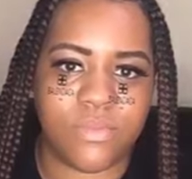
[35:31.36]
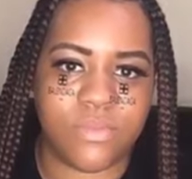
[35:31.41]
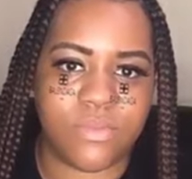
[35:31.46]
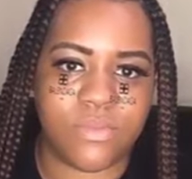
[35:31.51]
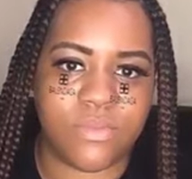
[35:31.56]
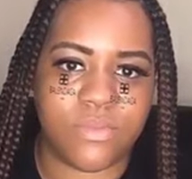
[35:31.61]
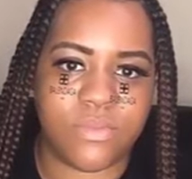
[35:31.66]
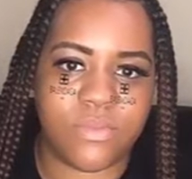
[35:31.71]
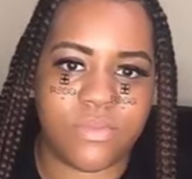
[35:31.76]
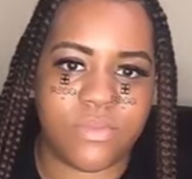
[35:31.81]

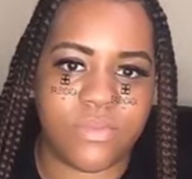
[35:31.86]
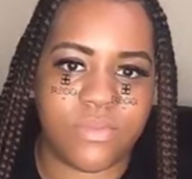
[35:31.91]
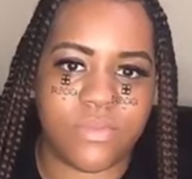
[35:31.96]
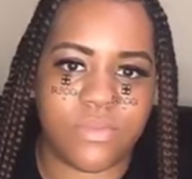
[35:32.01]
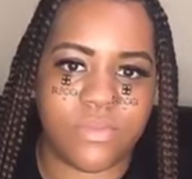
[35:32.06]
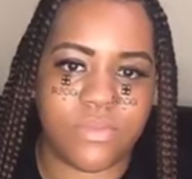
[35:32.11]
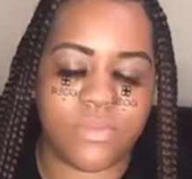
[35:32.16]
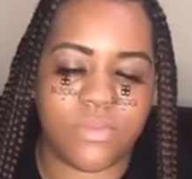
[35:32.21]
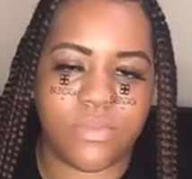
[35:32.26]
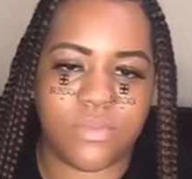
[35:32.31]

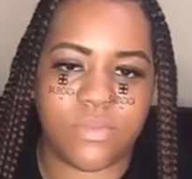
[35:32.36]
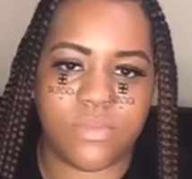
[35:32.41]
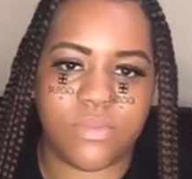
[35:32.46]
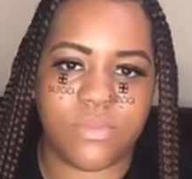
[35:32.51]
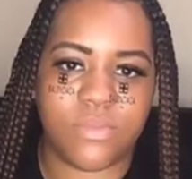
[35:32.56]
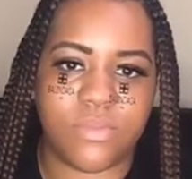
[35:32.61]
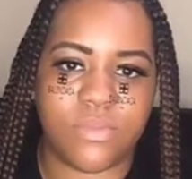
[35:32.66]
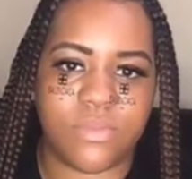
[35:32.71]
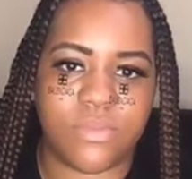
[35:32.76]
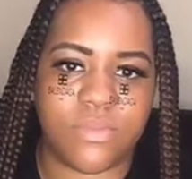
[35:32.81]

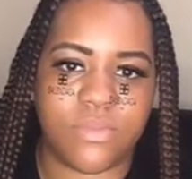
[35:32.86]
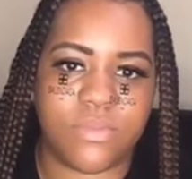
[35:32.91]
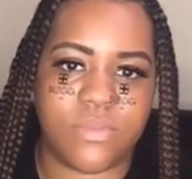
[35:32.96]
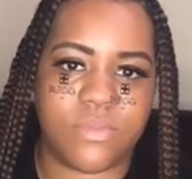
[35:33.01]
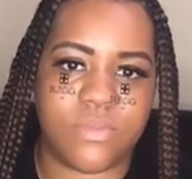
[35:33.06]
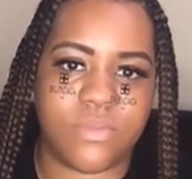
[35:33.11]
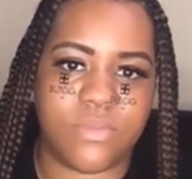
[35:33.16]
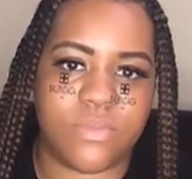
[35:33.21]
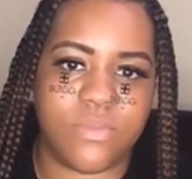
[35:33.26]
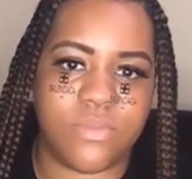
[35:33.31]

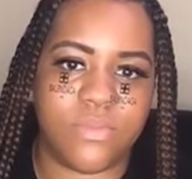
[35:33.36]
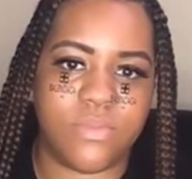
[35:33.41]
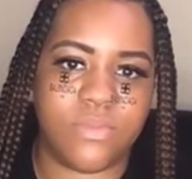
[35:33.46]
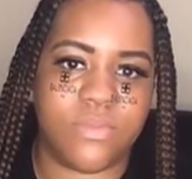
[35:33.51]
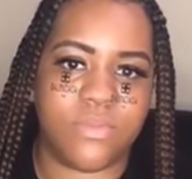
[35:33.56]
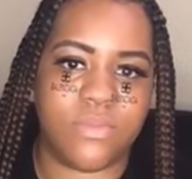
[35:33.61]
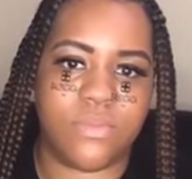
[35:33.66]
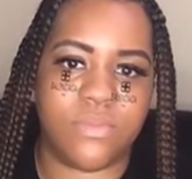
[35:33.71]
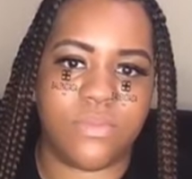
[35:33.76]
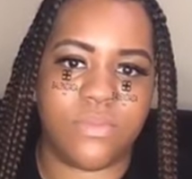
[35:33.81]

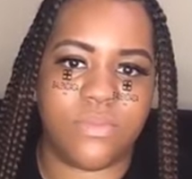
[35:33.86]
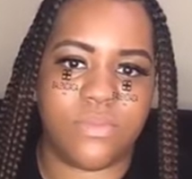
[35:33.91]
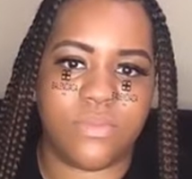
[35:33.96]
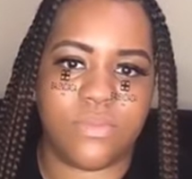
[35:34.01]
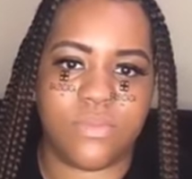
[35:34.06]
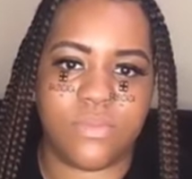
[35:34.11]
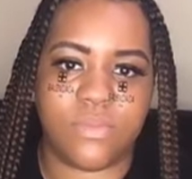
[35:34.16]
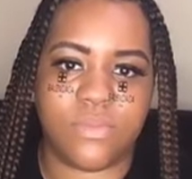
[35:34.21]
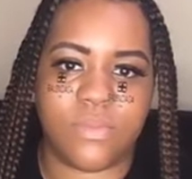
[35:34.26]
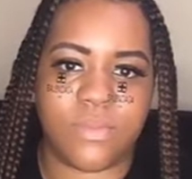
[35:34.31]

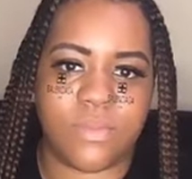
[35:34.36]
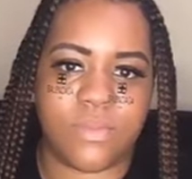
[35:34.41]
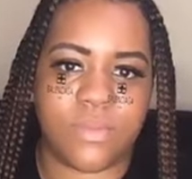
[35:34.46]
[no speech]